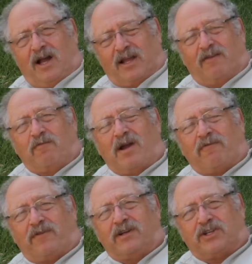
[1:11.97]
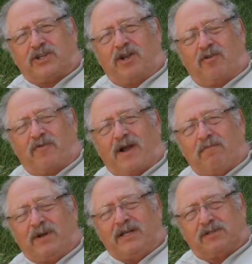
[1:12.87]
I have my fair share of
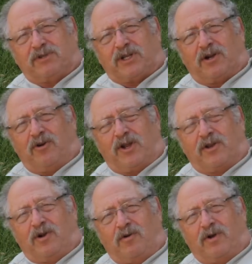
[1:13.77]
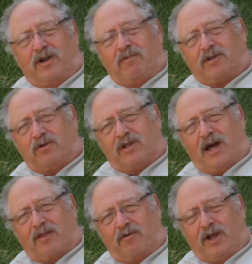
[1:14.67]
companies which are going nowhere. But on the
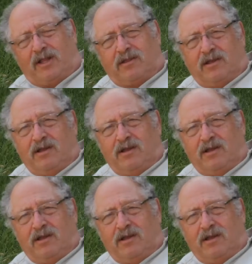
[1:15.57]
other hand,